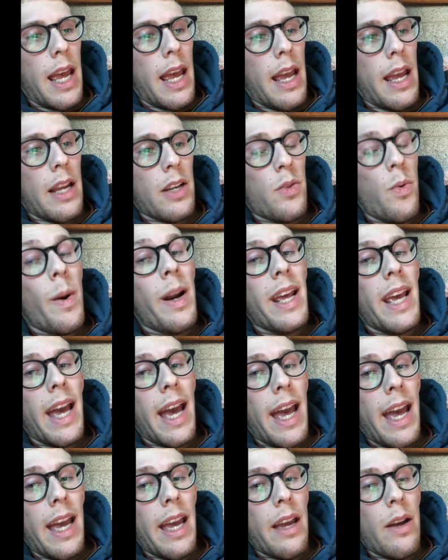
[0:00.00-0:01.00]
a
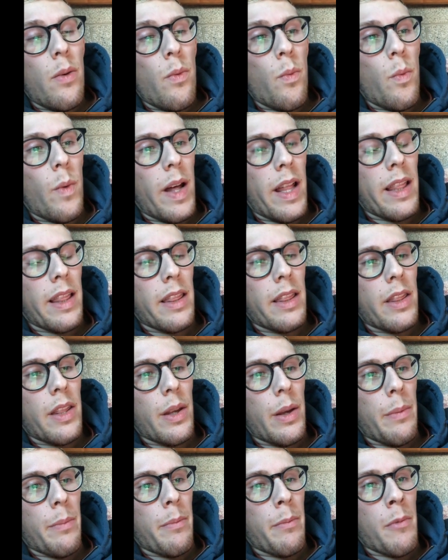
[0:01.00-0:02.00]
20K when
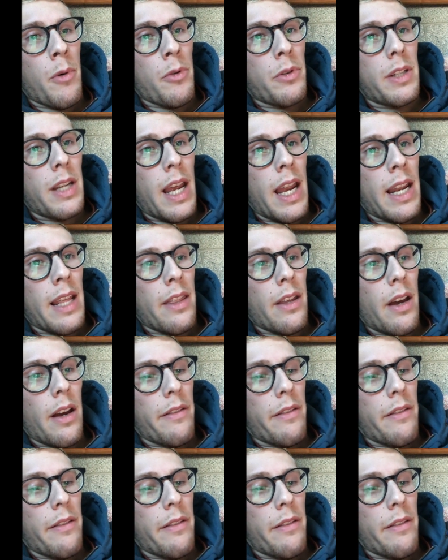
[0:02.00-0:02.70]
the most any